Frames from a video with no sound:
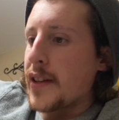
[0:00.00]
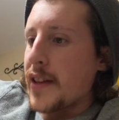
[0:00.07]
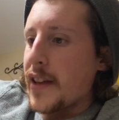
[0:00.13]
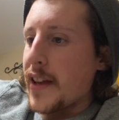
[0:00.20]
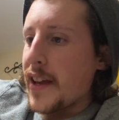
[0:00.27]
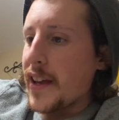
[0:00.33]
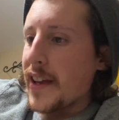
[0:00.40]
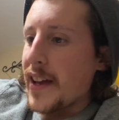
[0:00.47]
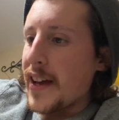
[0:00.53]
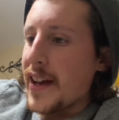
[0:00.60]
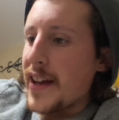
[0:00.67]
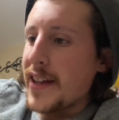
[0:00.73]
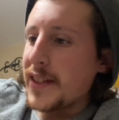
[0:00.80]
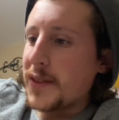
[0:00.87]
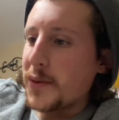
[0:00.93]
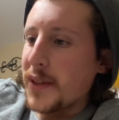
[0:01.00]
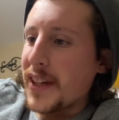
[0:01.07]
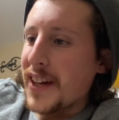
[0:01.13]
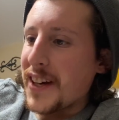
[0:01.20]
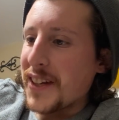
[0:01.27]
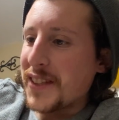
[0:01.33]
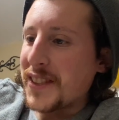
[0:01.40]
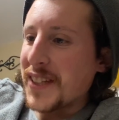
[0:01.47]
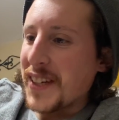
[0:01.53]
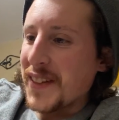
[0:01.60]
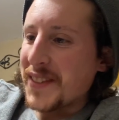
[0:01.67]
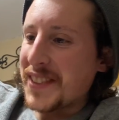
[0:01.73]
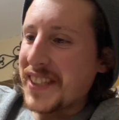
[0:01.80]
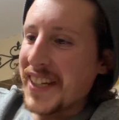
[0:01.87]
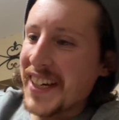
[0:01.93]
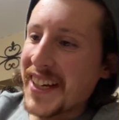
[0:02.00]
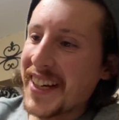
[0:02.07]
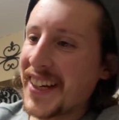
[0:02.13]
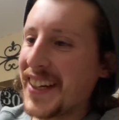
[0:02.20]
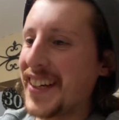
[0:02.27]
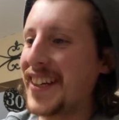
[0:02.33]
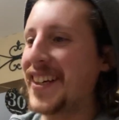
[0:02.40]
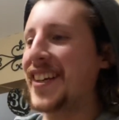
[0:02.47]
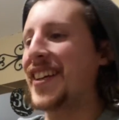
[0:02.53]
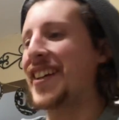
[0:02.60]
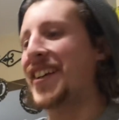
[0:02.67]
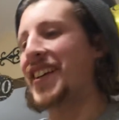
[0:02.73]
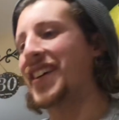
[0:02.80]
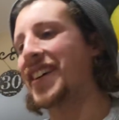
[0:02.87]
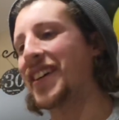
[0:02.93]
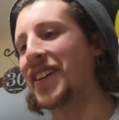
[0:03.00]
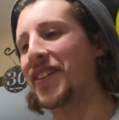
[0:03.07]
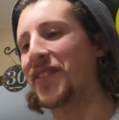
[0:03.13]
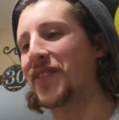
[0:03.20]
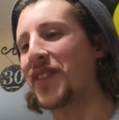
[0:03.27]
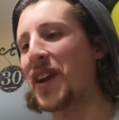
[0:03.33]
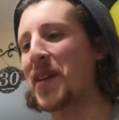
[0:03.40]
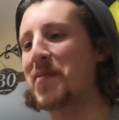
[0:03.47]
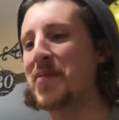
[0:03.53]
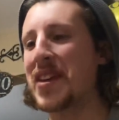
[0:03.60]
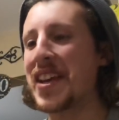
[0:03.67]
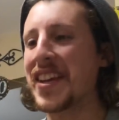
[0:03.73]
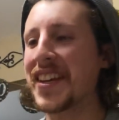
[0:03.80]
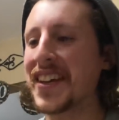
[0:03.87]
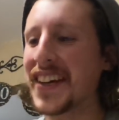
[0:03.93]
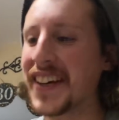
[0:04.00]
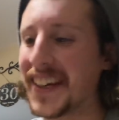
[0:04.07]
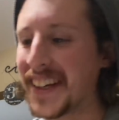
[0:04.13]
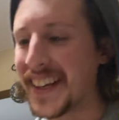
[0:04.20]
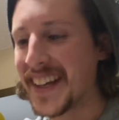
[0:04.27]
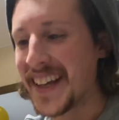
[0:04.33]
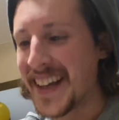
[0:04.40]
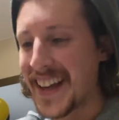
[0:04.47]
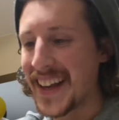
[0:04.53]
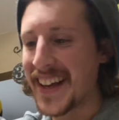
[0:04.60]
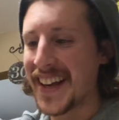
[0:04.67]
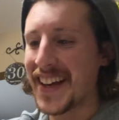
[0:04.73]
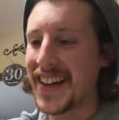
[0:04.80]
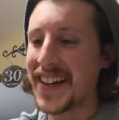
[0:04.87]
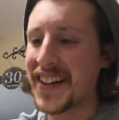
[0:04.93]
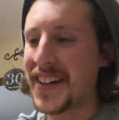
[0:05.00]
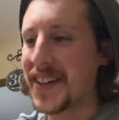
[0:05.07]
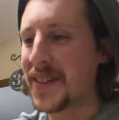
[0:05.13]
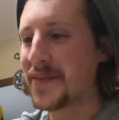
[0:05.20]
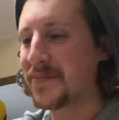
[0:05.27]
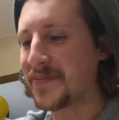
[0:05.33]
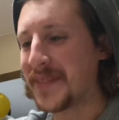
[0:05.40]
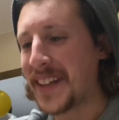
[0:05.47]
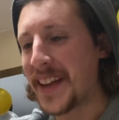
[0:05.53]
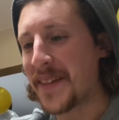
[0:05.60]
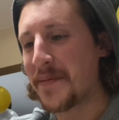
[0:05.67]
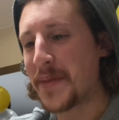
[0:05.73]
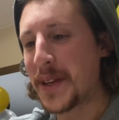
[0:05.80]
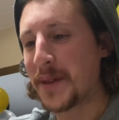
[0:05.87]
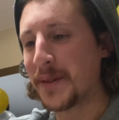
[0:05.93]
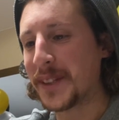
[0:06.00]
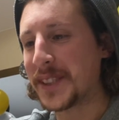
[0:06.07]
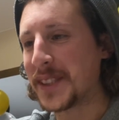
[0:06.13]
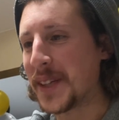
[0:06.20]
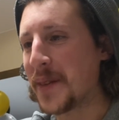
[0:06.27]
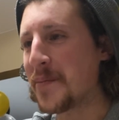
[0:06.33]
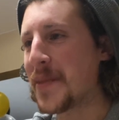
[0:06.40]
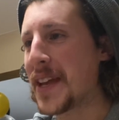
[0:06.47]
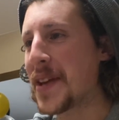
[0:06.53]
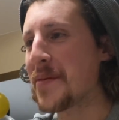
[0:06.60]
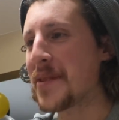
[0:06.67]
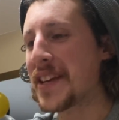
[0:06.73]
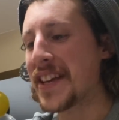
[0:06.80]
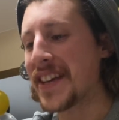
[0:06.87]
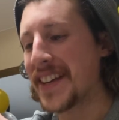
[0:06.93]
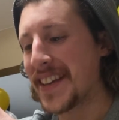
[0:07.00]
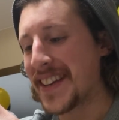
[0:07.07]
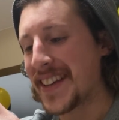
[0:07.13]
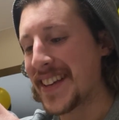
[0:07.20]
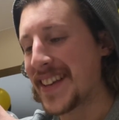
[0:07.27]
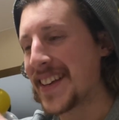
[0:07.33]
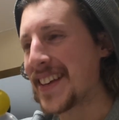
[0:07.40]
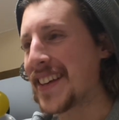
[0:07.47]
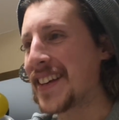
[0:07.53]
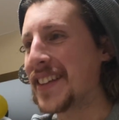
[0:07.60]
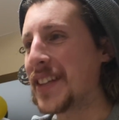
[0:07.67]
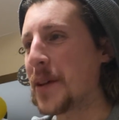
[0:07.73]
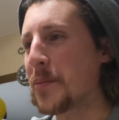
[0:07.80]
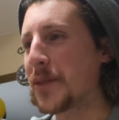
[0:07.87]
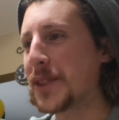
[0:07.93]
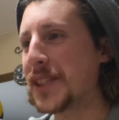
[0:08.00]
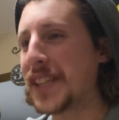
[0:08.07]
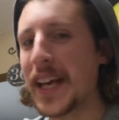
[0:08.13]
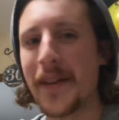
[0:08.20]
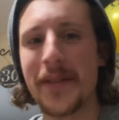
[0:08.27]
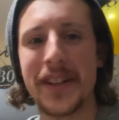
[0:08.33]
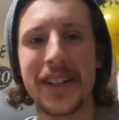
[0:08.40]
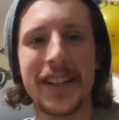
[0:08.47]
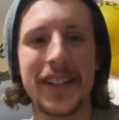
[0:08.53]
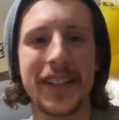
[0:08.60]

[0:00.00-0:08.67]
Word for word: Hey guys, we got ourselves uh, a Frank Pika. Um, FP, what's up, baby? Number seven.